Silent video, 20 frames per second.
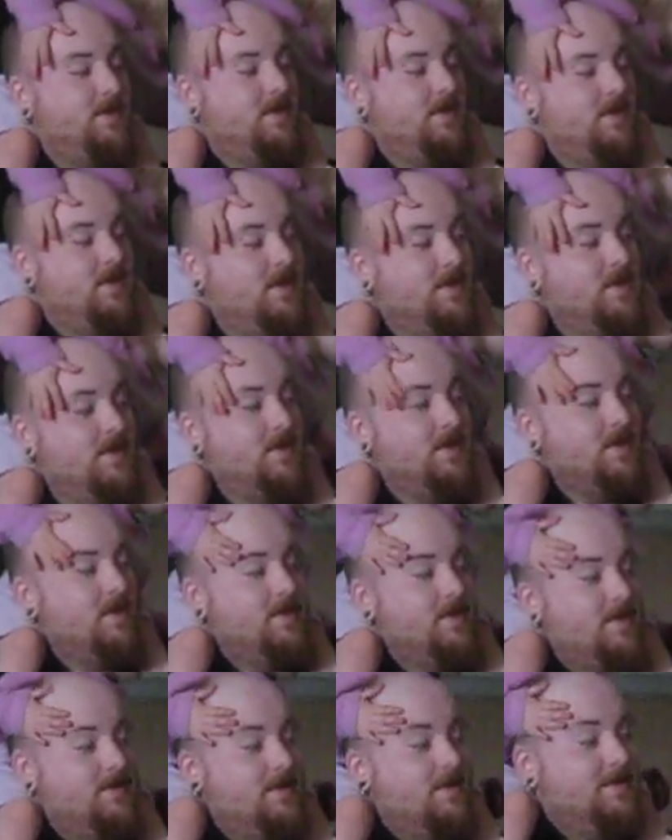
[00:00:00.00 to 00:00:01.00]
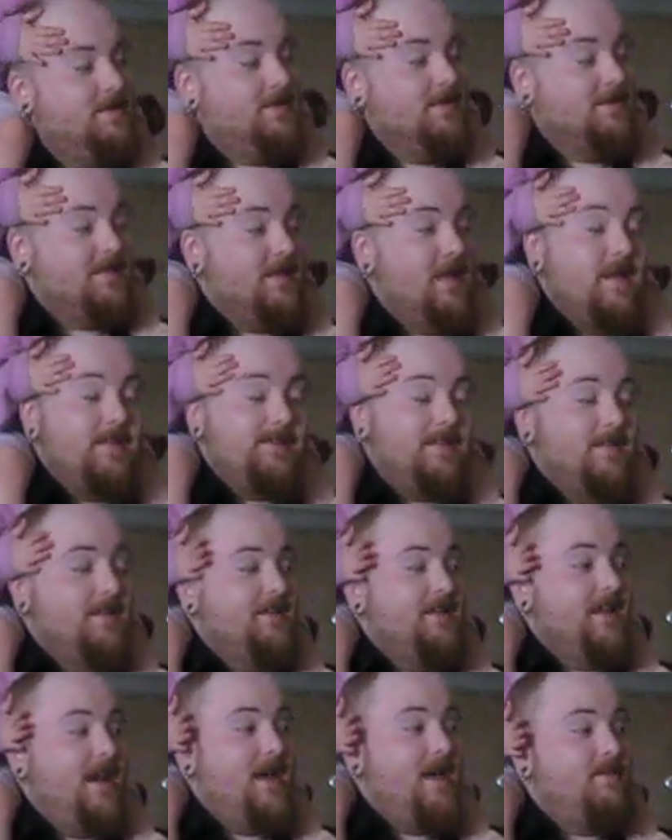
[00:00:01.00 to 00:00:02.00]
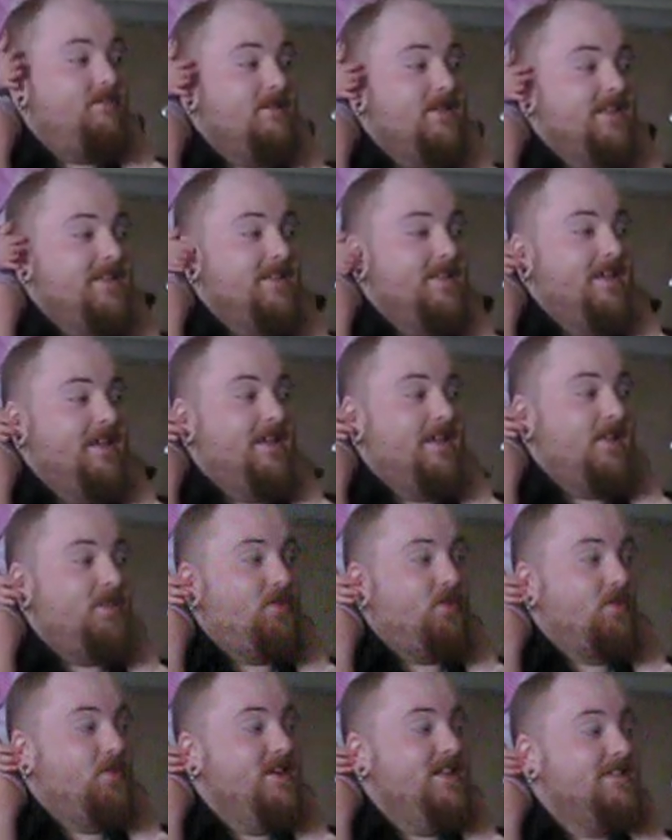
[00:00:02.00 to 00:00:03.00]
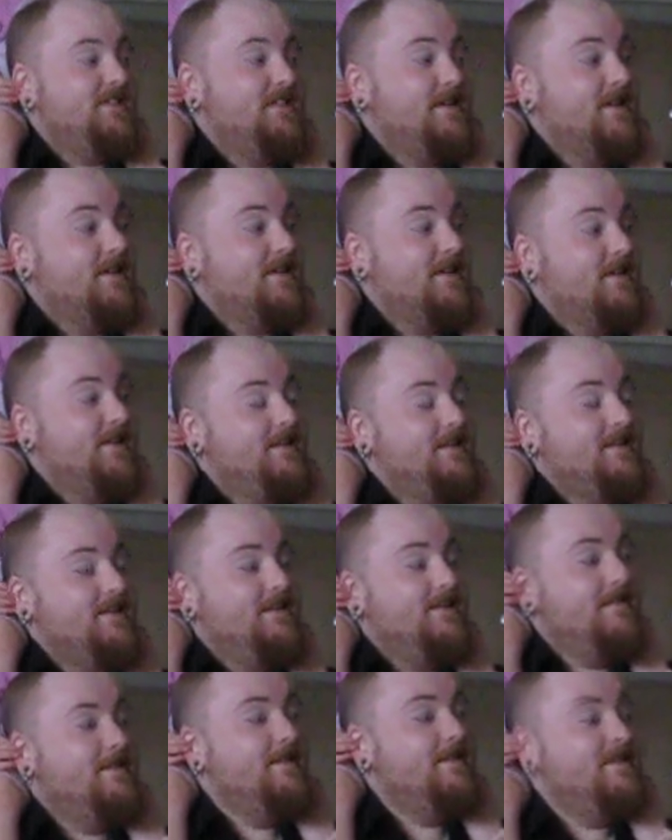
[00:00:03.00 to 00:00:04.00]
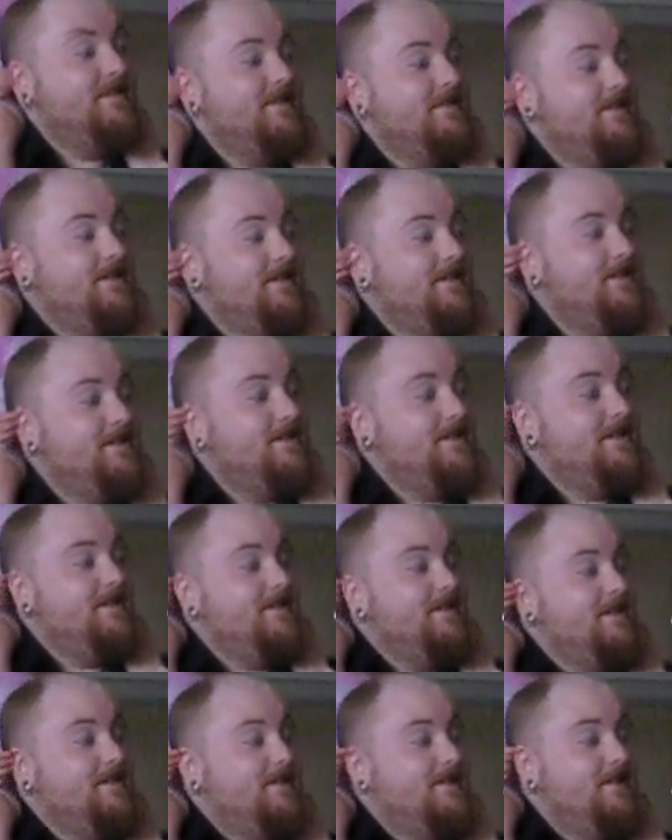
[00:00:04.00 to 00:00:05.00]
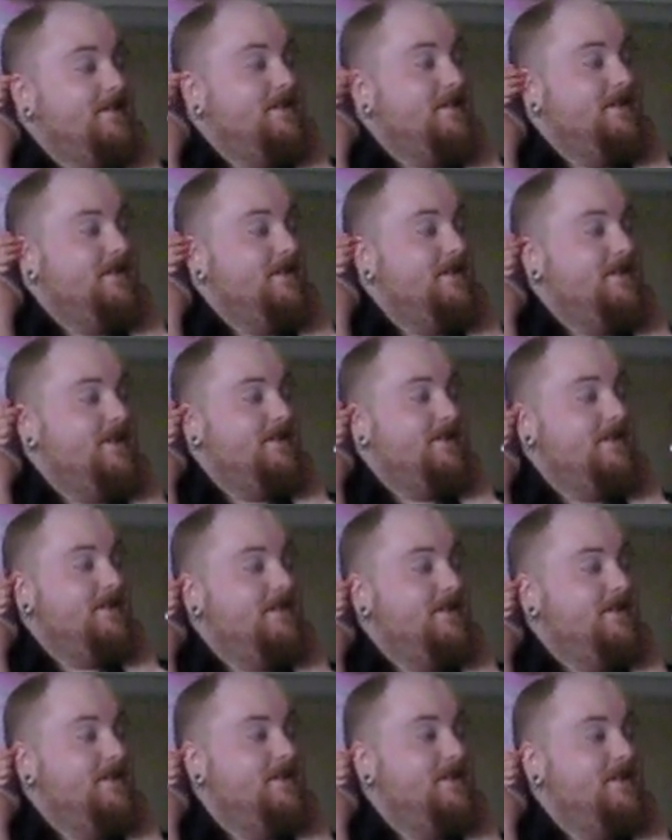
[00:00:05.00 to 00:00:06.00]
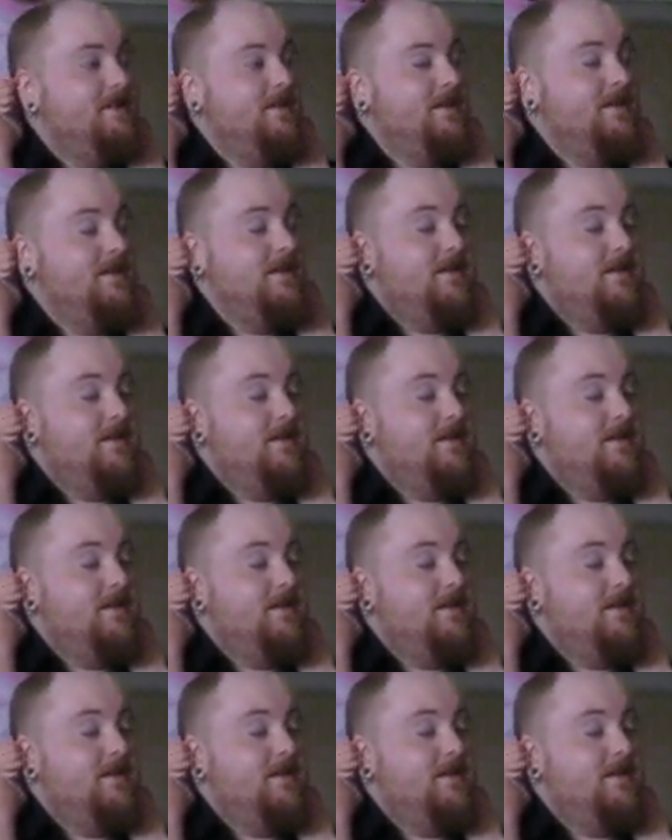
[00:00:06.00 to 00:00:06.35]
heart is up Because that's going to happen like three seconds. Why is my heart up